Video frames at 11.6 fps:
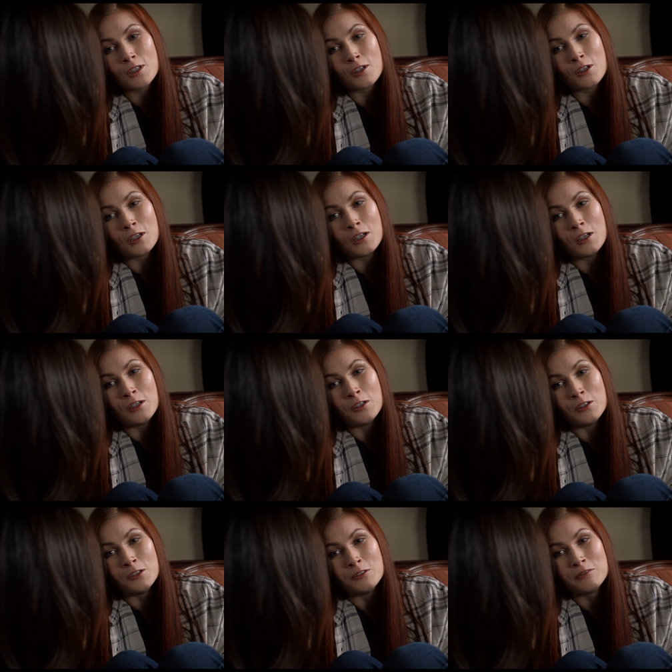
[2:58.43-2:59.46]

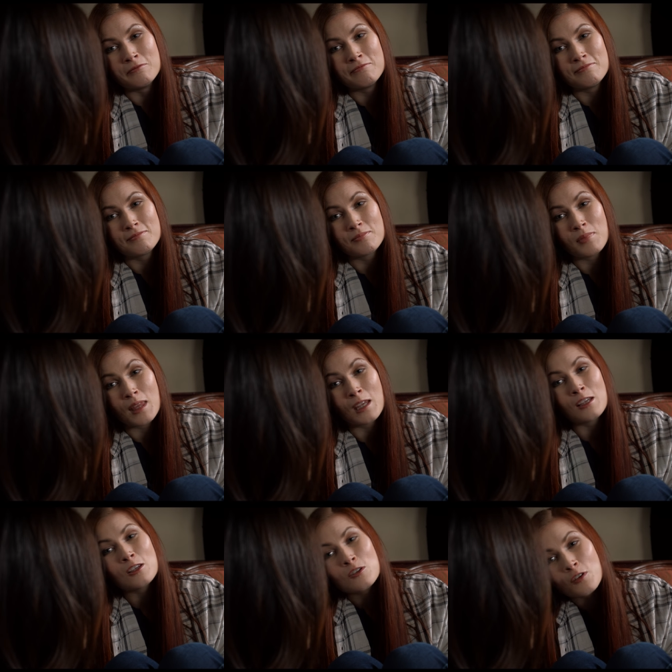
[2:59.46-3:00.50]
Oh.
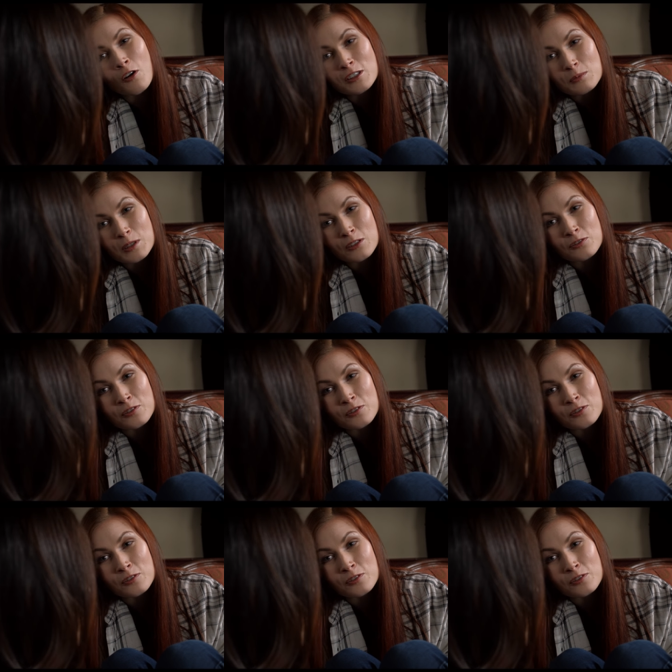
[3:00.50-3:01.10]
You've always been